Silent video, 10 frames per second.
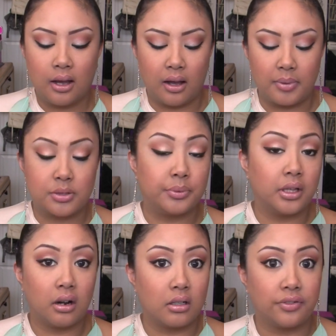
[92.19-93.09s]
Um, it's
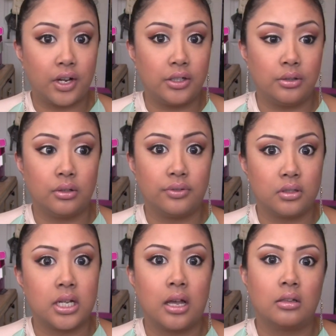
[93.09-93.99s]
really hard to find a nude if
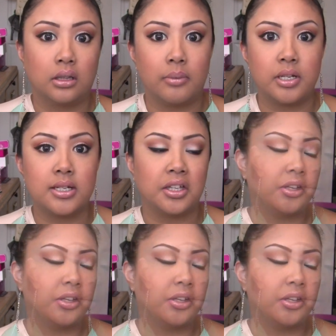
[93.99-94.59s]
you're tan, let me tell